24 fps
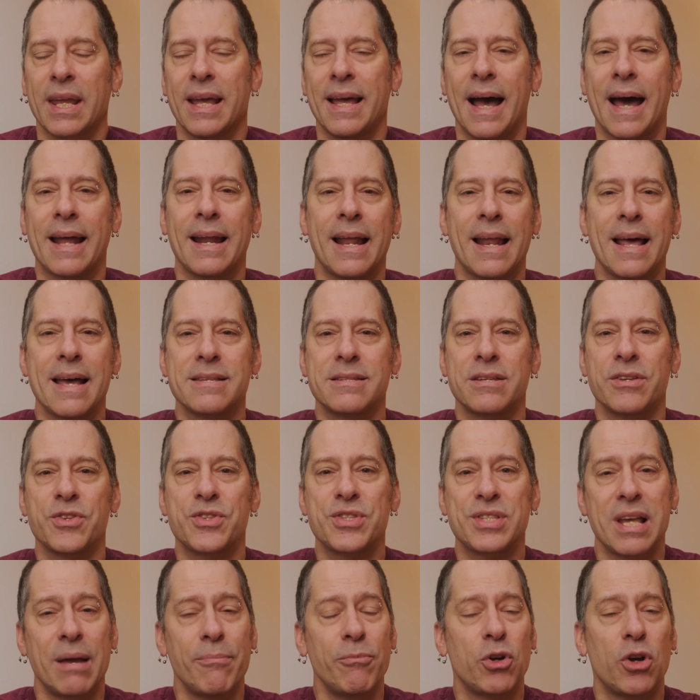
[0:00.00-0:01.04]
analyzing
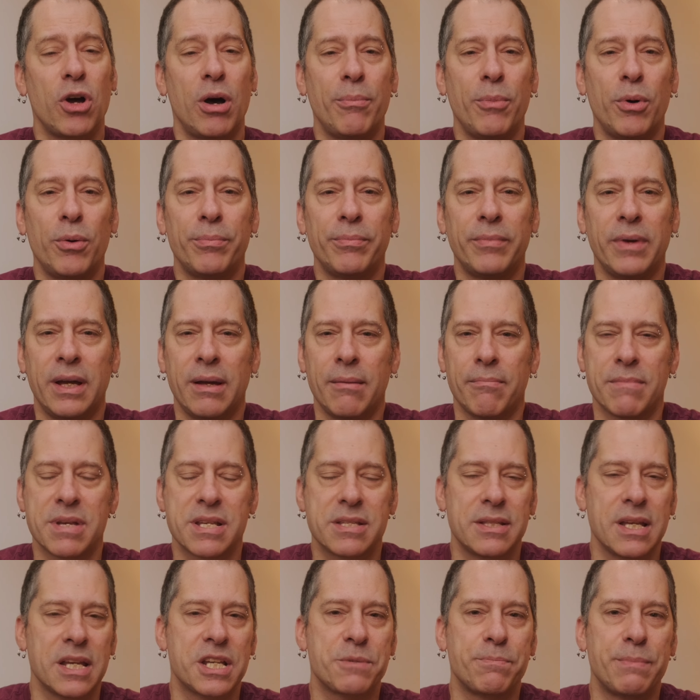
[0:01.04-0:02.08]
some common
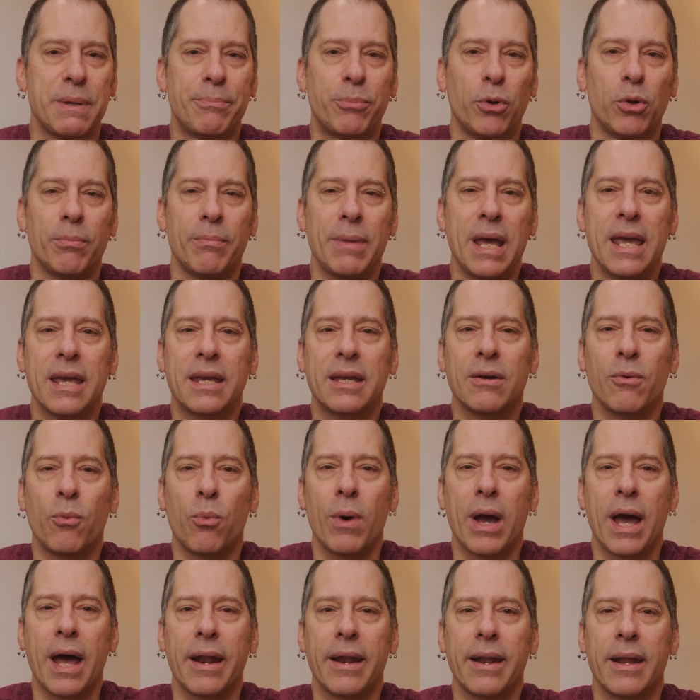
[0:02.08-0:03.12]
mistakes people make
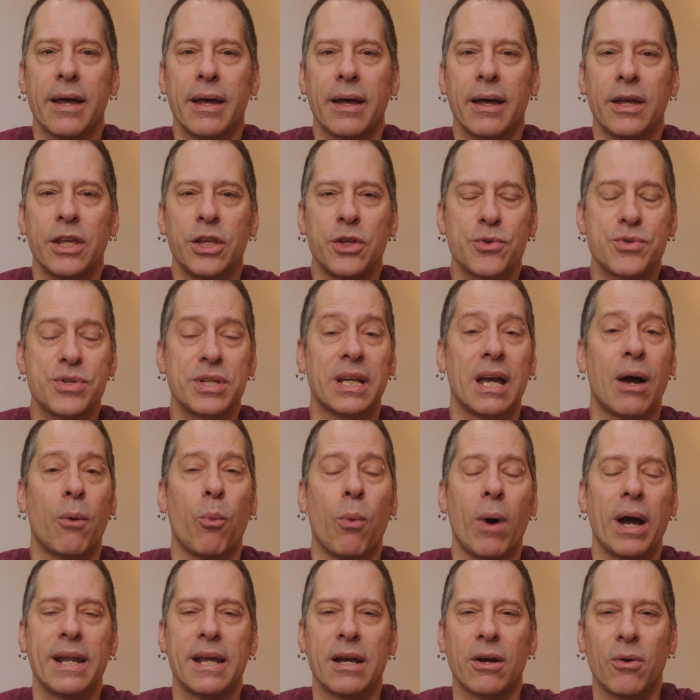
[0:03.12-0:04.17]
when using a
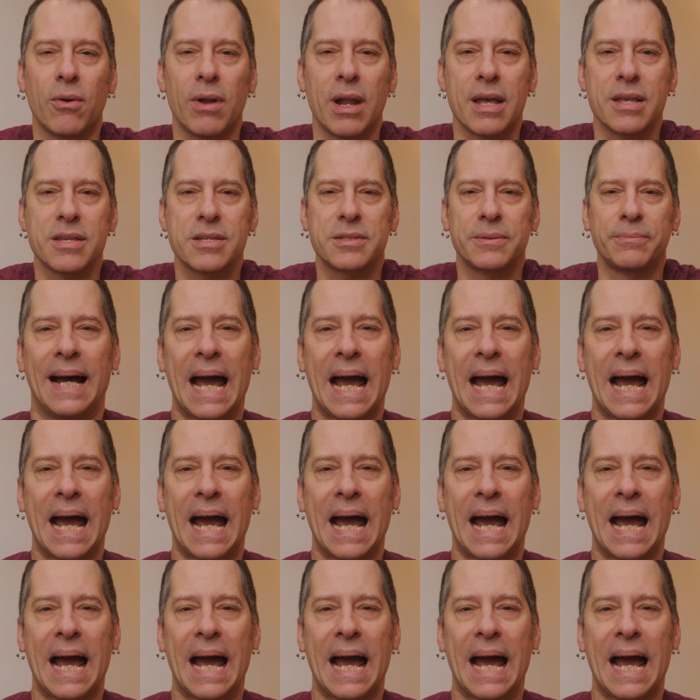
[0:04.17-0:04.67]
wide-angle lens.